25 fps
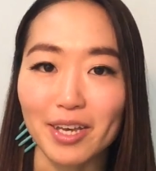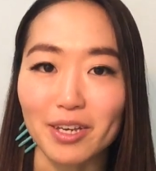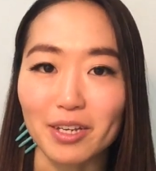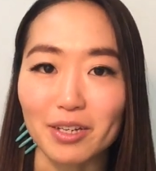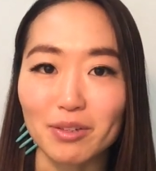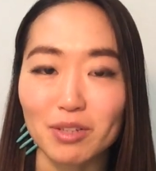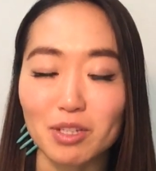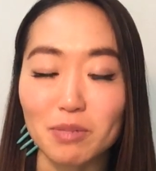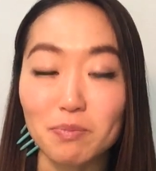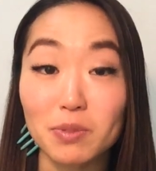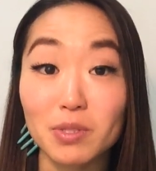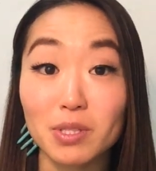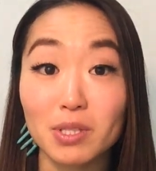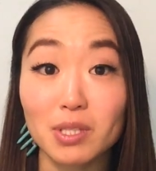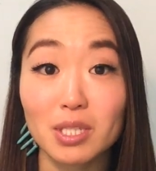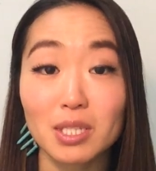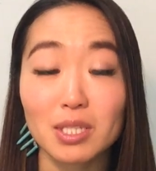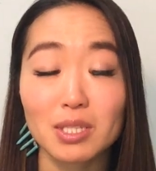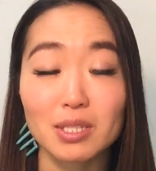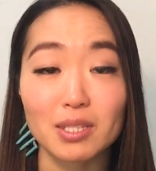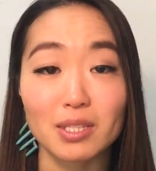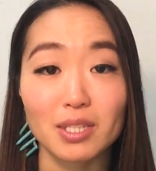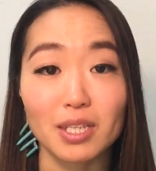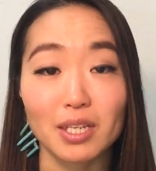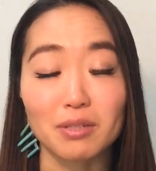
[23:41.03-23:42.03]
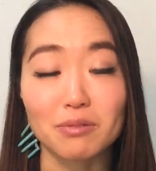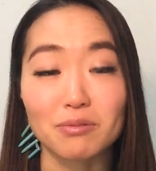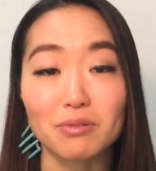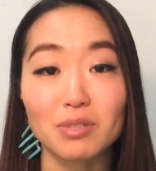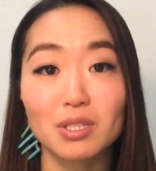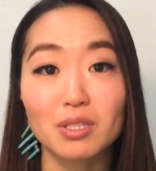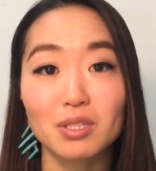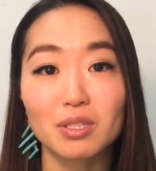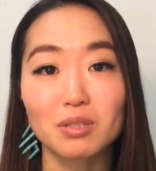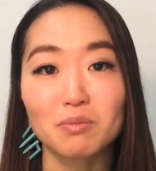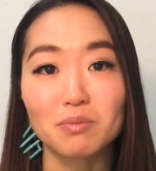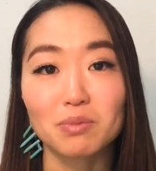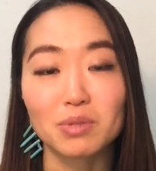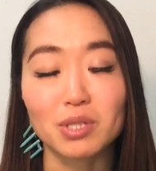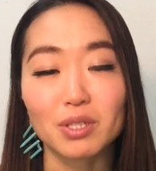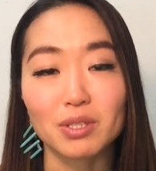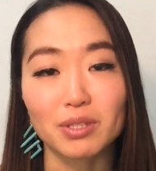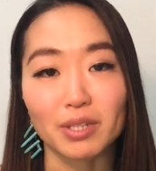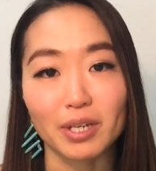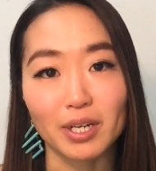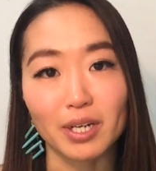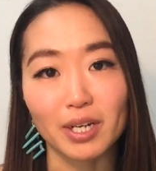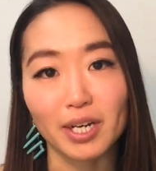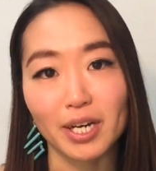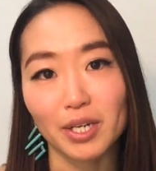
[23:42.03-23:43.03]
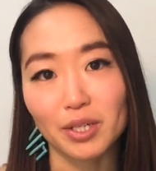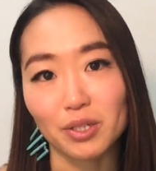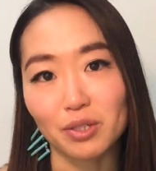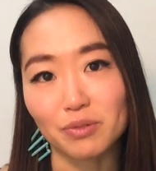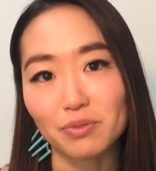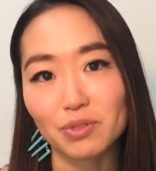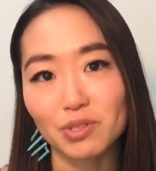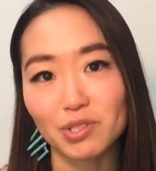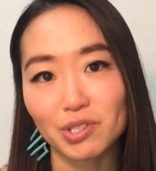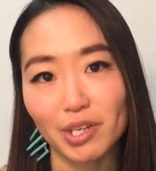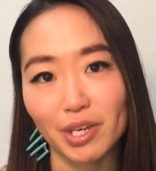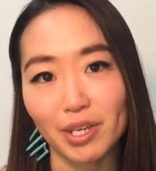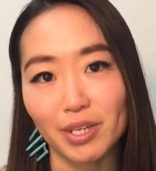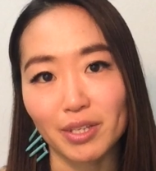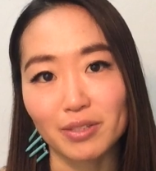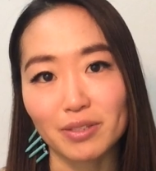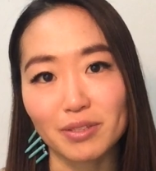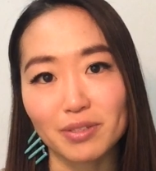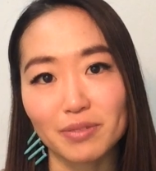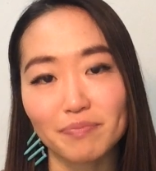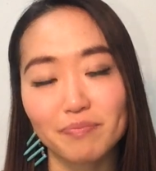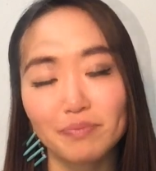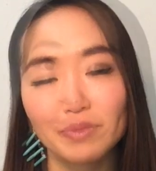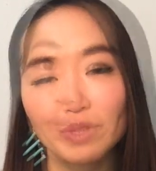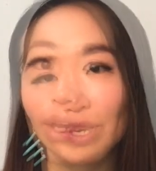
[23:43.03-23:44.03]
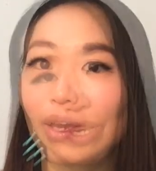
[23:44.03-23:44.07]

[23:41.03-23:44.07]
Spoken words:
eclipses can really bring that kind of change.